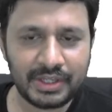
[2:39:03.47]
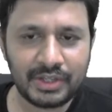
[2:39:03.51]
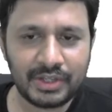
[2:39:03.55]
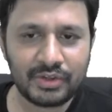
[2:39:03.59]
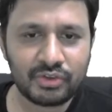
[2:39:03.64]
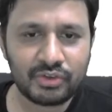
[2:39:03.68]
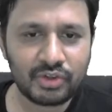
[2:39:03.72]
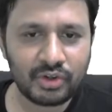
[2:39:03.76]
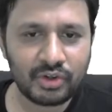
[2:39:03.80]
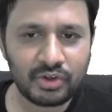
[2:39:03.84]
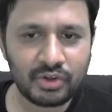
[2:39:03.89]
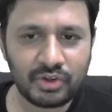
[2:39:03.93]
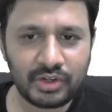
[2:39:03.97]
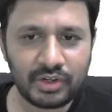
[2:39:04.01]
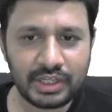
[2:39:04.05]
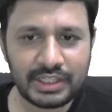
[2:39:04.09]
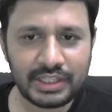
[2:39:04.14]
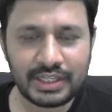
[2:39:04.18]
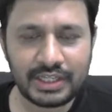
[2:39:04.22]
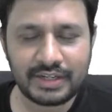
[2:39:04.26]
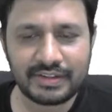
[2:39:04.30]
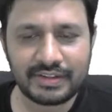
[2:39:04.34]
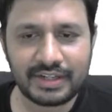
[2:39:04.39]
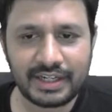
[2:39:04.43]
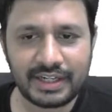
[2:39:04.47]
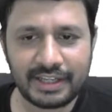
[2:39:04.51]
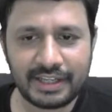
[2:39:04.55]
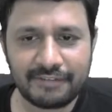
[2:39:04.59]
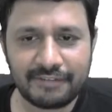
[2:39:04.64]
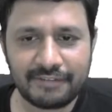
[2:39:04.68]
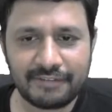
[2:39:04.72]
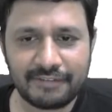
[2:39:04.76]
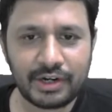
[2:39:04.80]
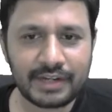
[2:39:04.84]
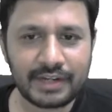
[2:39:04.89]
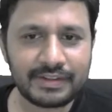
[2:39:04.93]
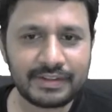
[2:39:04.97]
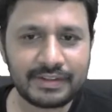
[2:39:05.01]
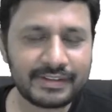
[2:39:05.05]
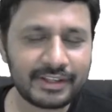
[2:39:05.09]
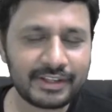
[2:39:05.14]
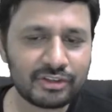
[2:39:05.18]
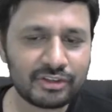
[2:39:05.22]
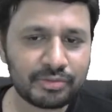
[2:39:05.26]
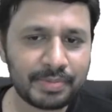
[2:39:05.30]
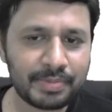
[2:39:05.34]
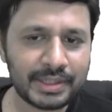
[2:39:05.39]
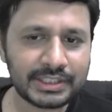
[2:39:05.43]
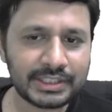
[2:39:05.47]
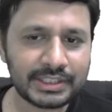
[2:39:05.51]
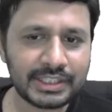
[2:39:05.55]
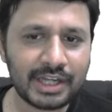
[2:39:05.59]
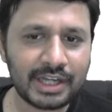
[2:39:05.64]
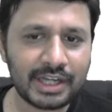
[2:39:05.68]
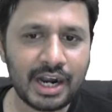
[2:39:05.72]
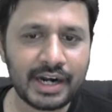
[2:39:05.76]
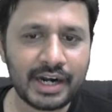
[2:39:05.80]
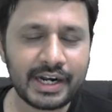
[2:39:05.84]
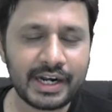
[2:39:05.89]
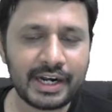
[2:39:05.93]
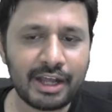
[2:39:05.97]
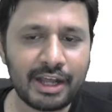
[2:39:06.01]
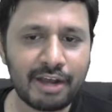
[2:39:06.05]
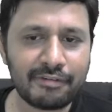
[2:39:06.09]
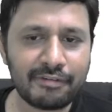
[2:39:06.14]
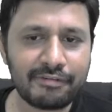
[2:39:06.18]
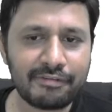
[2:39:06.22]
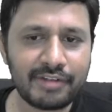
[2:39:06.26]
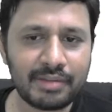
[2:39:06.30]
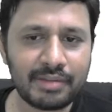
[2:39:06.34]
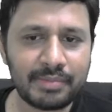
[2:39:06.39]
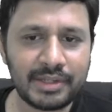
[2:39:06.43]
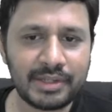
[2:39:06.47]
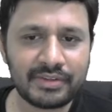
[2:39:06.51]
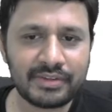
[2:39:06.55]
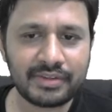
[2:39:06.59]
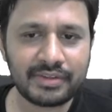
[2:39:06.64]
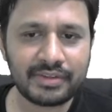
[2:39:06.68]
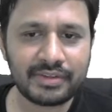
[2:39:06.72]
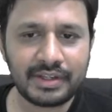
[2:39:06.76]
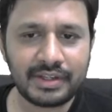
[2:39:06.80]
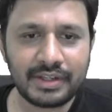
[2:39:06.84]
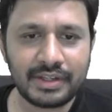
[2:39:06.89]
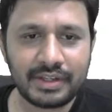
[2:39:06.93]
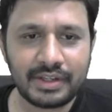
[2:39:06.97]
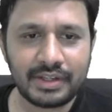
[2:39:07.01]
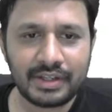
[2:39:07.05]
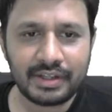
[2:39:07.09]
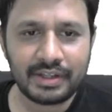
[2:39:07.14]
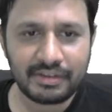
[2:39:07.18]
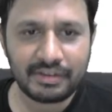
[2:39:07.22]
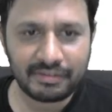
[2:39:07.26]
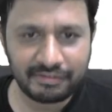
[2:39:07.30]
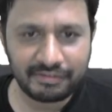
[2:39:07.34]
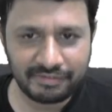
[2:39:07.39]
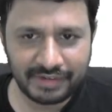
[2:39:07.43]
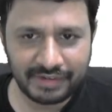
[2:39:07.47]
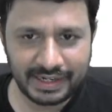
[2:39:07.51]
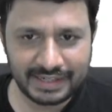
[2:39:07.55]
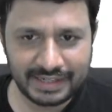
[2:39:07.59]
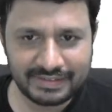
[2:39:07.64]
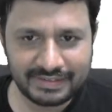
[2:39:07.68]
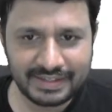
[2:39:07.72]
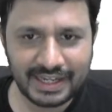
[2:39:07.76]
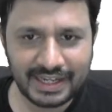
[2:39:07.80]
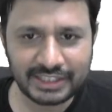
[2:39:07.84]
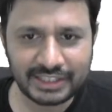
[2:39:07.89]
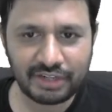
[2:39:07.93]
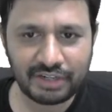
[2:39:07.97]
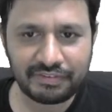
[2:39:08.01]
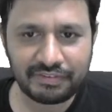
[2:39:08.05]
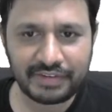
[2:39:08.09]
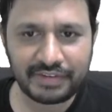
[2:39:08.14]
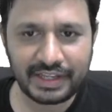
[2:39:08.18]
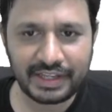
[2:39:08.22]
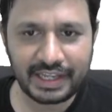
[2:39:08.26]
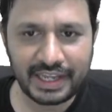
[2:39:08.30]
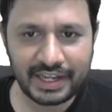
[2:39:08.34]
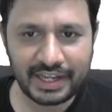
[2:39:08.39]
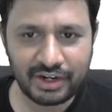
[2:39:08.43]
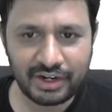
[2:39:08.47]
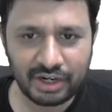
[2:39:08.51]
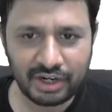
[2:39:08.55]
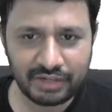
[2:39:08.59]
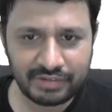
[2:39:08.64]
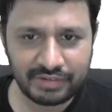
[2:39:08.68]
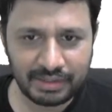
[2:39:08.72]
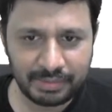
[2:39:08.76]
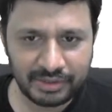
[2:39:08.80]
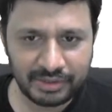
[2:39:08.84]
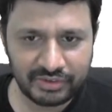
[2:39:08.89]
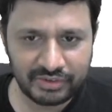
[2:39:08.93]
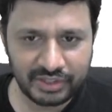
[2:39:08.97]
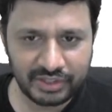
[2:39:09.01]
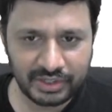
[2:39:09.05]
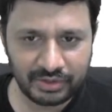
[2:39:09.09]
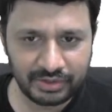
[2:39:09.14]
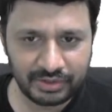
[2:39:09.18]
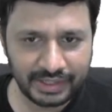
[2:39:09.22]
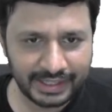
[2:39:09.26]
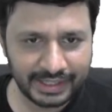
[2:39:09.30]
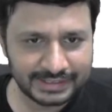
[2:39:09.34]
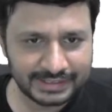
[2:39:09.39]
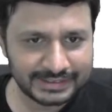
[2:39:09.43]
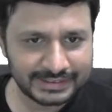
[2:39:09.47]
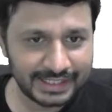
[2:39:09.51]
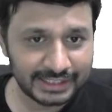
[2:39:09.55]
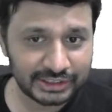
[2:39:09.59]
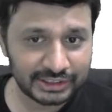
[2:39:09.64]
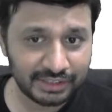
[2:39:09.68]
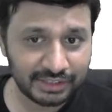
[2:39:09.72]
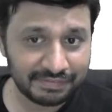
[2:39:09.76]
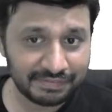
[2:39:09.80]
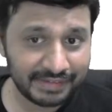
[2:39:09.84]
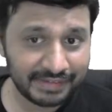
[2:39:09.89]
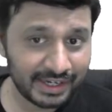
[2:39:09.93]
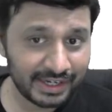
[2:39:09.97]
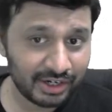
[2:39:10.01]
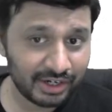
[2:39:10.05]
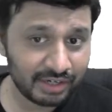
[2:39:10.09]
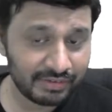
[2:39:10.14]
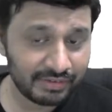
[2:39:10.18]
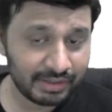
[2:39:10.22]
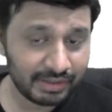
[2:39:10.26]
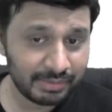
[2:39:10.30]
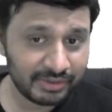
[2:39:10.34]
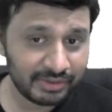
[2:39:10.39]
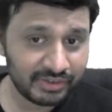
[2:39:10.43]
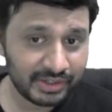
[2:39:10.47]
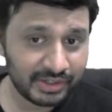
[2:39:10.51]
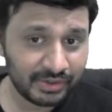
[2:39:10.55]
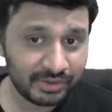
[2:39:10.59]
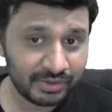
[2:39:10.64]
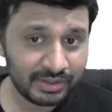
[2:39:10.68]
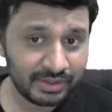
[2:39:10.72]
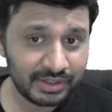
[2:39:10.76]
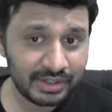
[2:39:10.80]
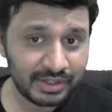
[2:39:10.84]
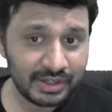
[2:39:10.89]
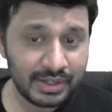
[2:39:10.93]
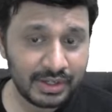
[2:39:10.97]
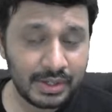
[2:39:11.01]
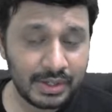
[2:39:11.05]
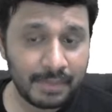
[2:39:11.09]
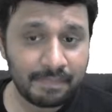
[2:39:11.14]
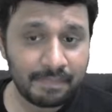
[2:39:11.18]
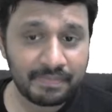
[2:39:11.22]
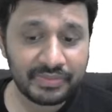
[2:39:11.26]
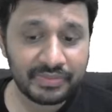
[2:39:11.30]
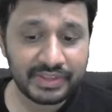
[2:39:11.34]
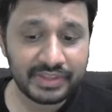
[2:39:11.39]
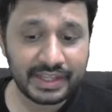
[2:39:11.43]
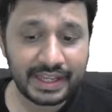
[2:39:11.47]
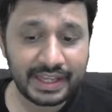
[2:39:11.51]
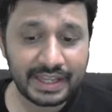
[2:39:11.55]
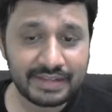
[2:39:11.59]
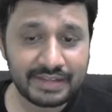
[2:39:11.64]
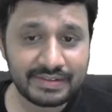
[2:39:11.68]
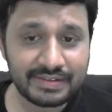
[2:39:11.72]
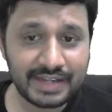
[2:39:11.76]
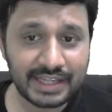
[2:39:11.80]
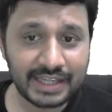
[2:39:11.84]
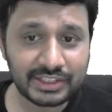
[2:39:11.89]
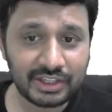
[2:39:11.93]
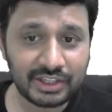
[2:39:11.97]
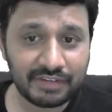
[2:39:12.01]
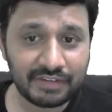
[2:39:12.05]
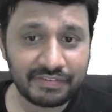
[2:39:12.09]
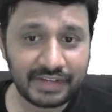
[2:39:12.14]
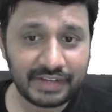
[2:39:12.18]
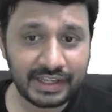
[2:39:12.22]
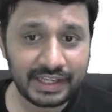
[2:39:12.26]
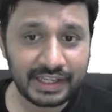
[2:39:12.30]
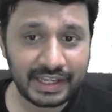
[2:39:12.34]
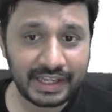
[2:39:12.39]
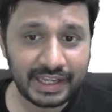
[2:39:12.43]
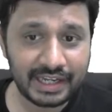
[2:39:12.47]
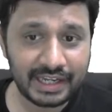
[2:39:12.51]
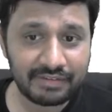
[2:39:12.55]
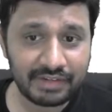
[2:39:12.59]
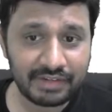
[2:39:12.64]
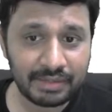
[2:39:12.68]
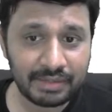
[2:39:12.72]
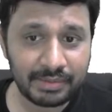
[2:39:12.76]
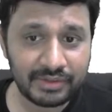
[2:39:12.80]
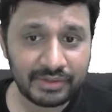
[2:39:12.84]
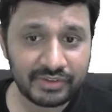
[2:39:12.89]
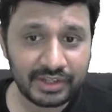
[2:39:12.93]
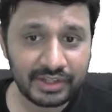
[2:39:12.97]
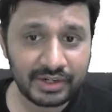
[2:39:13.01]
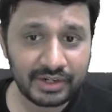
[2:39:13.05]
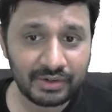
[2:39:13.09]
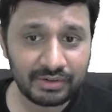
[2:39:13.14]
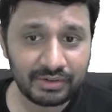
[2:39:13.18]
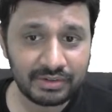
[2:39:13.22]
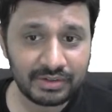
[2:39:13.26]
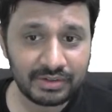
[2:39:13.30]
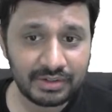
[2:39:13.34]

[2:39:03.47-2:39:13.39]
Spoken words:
So in the resulting Fourier series expansion, odd and half wave means for x dash of t, a naught will be 0. X dash of t, a naught will be 0. X dash of t, an will be 0.